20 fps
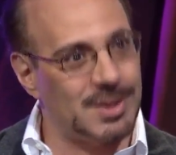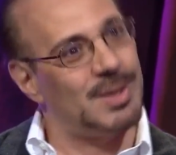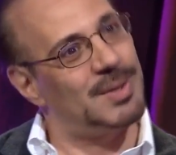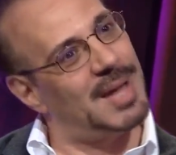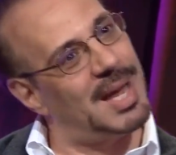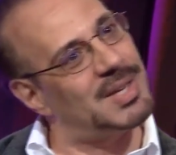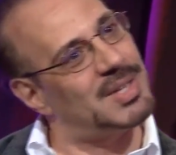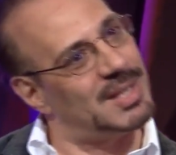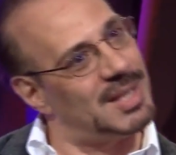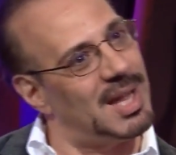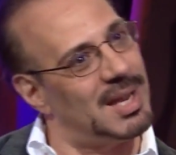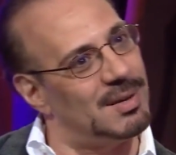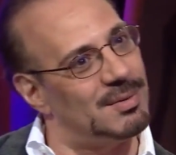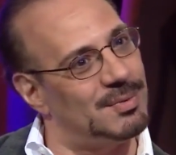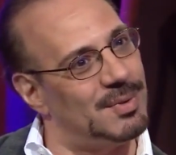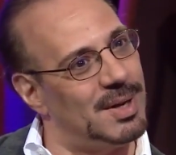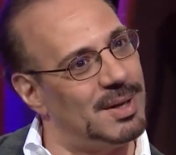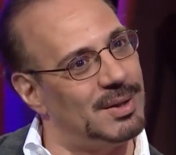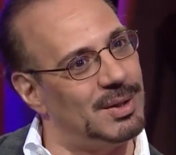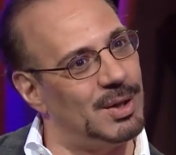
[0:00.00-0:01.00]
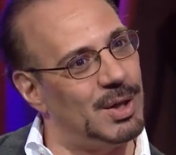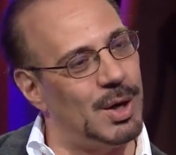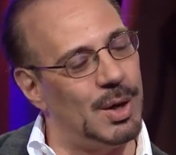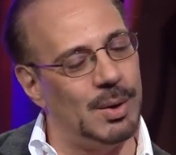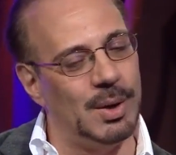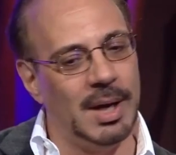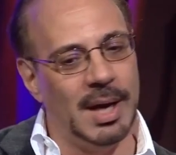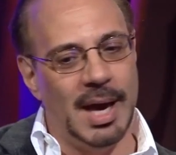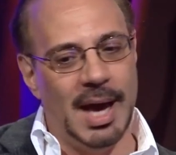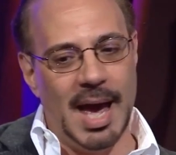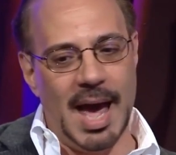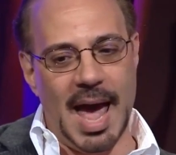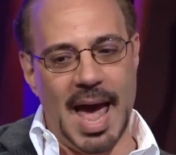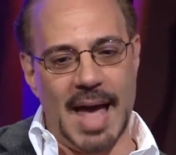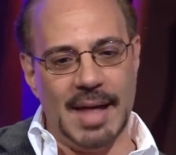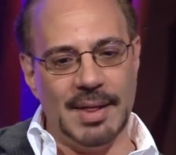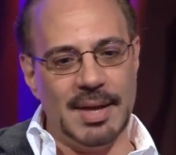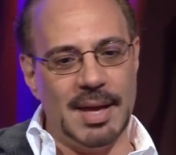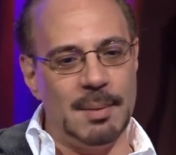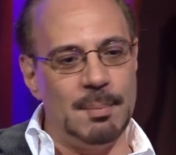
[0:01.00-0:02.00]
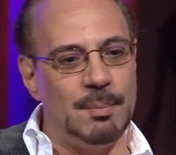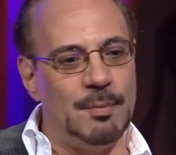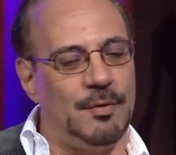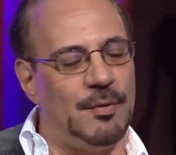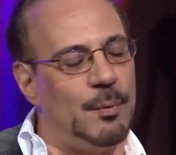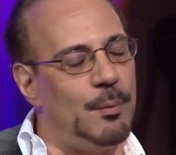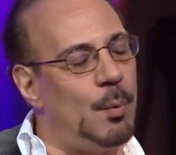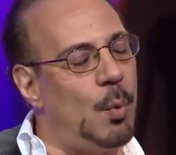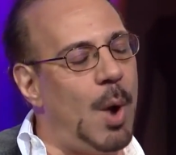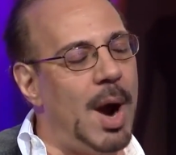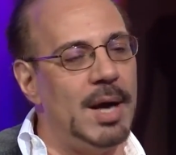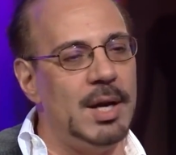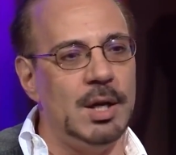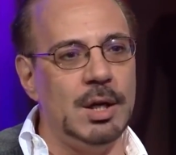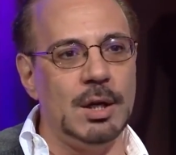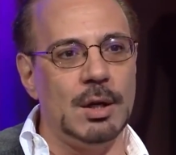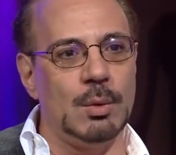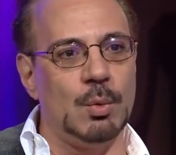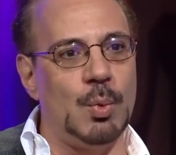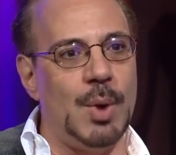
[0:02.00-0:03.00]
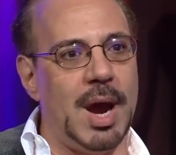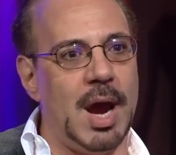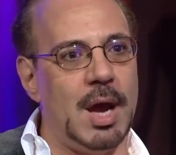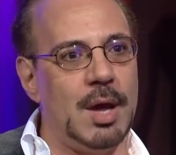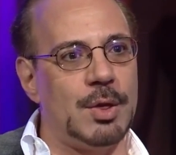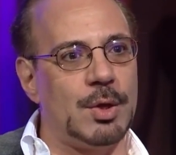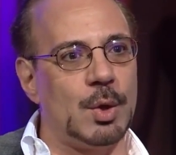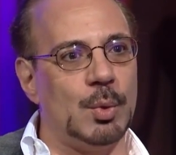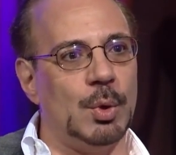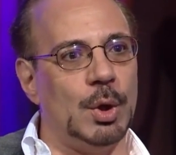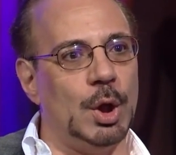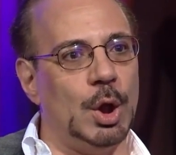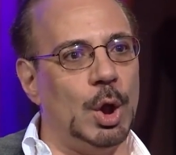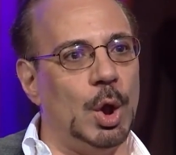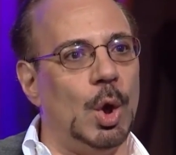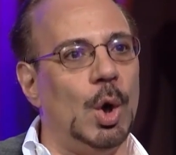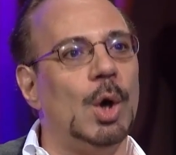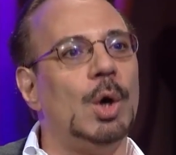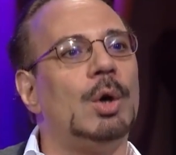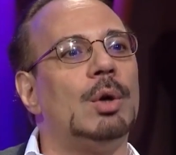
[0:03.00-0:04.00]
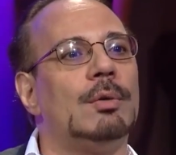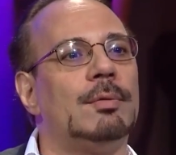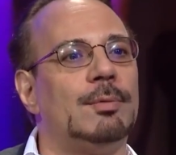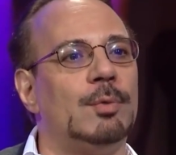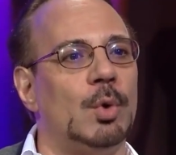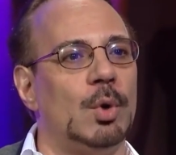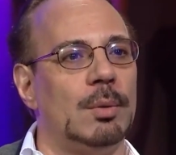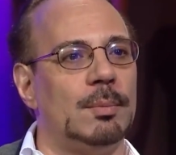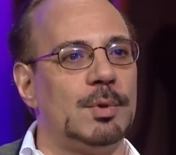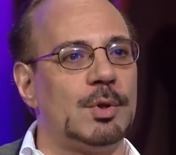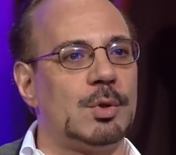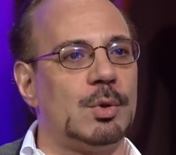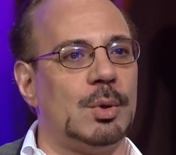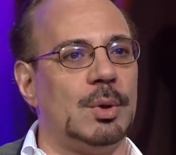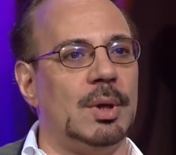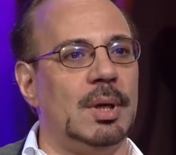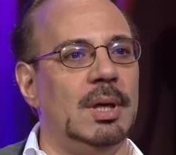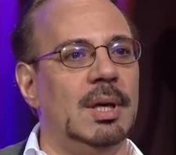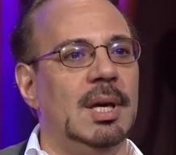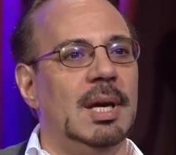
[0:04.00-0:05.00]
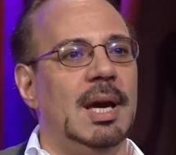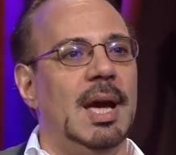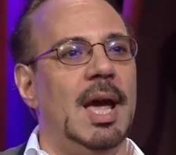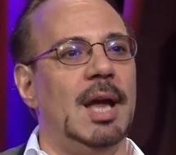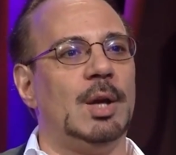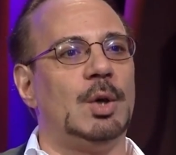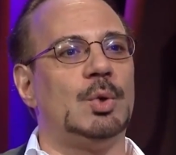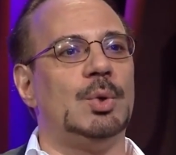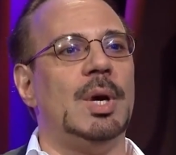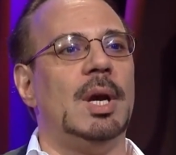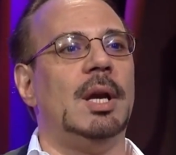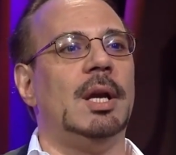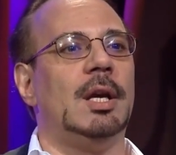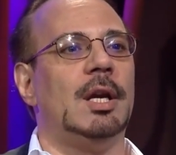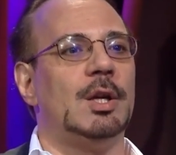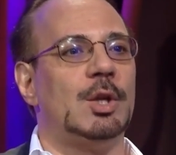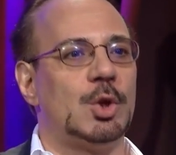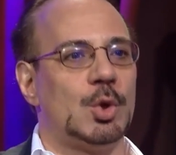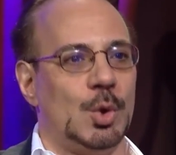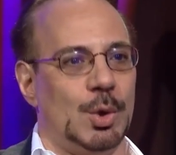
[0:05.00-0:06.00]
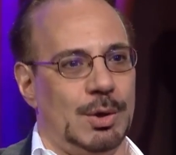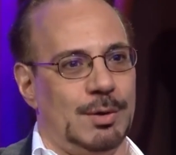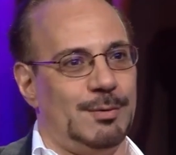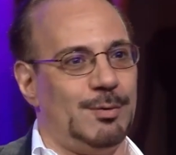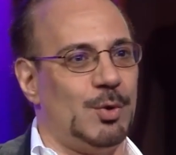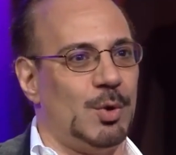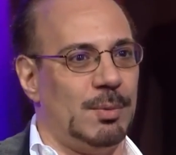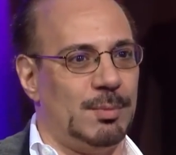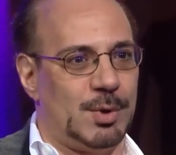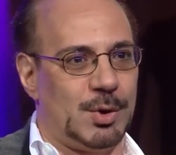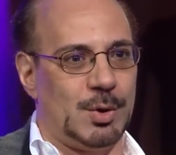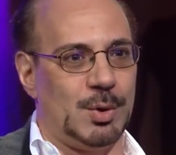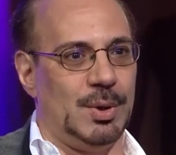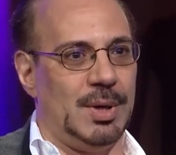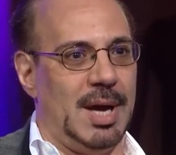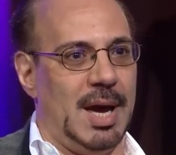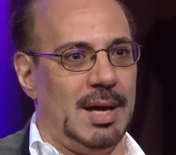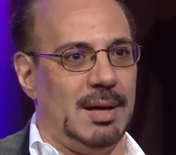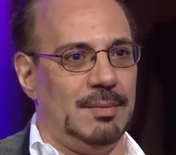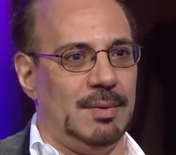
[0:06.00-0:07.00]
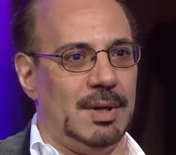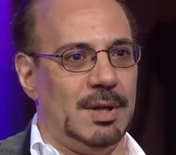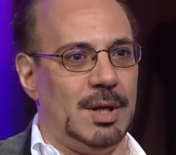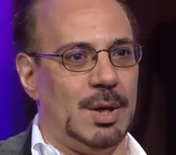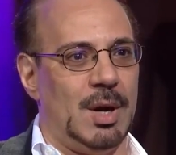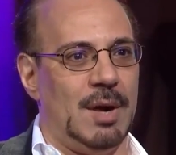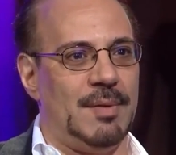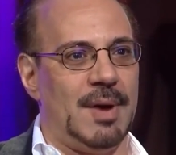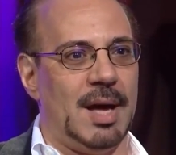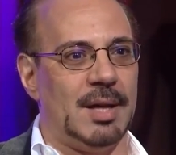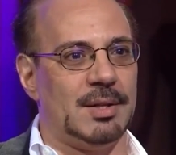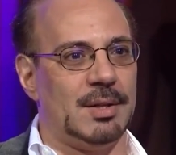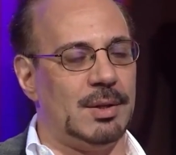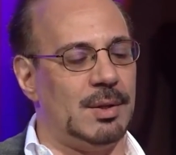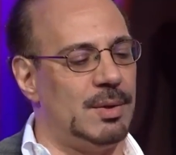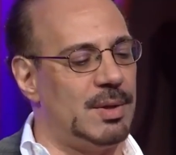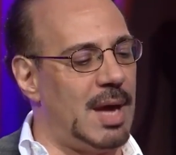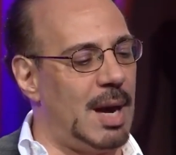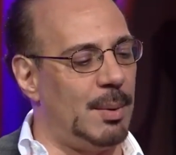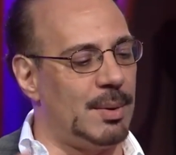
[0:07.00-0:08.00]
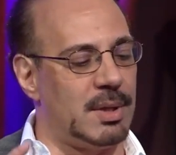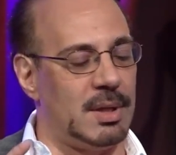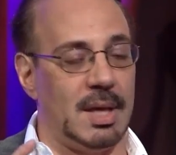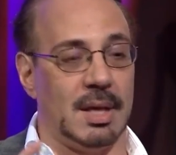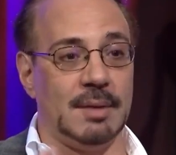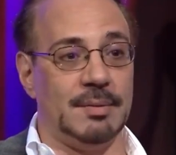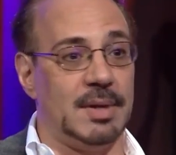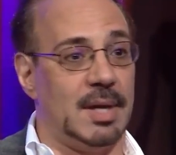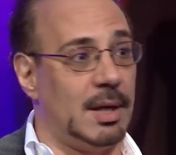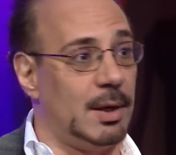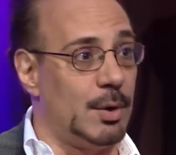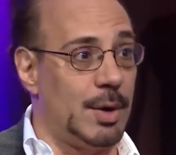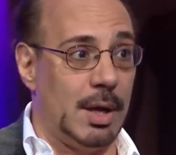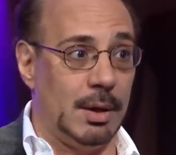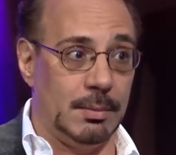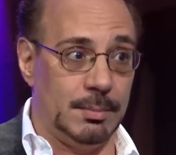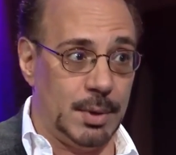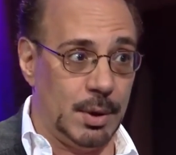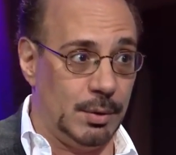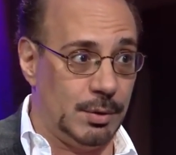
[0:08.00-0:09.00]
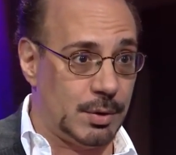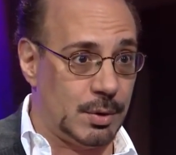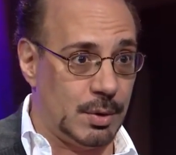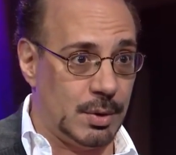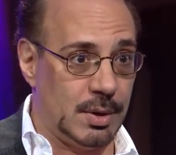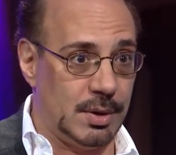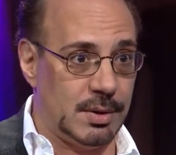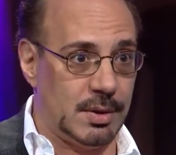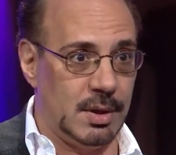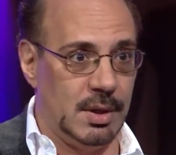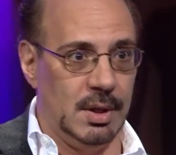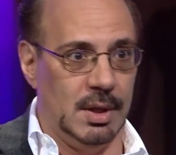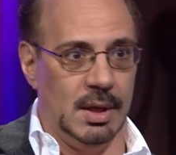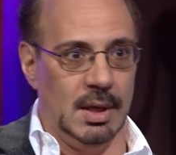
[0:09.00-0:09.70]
So that's a lot of fun, you know? And then winding your way through a longer form story and creating a shorter form story out of it. You know, I've had to do that with a lot of the Edgar Allan Poe stories.